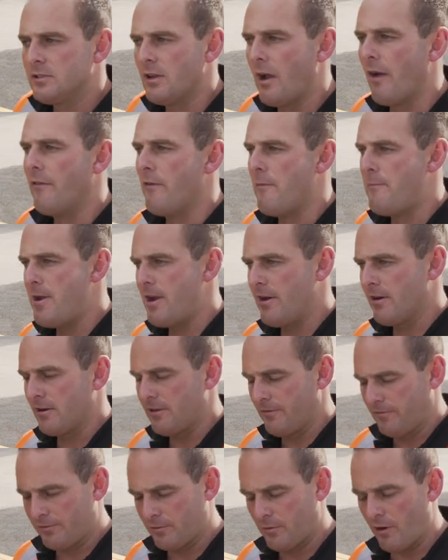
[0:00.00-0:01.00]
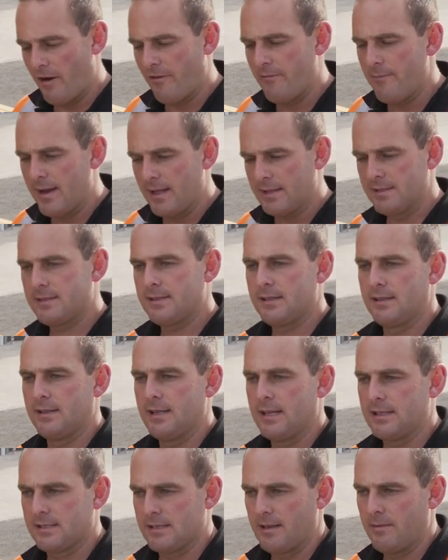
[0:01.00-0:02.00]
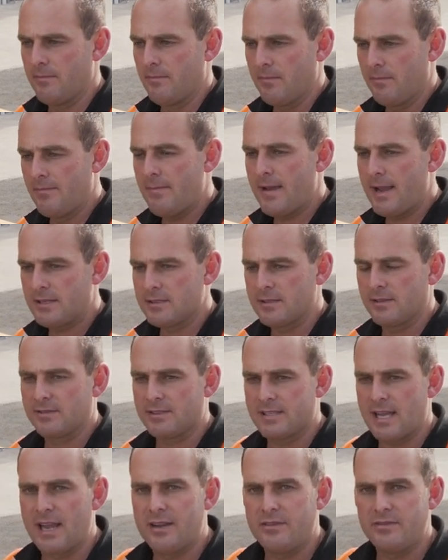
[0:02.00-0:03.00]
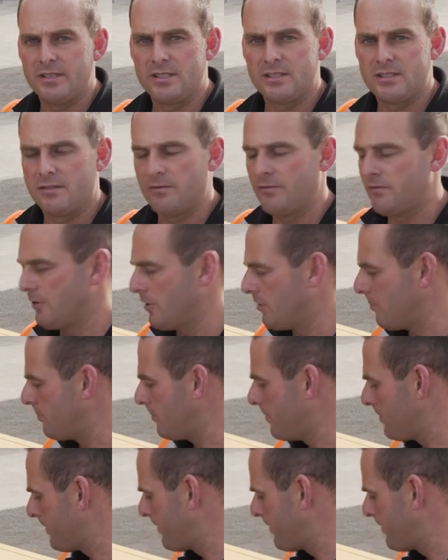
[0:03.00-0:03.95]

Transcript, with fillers: So over a period of 12 months, that's some massive savings in fuel.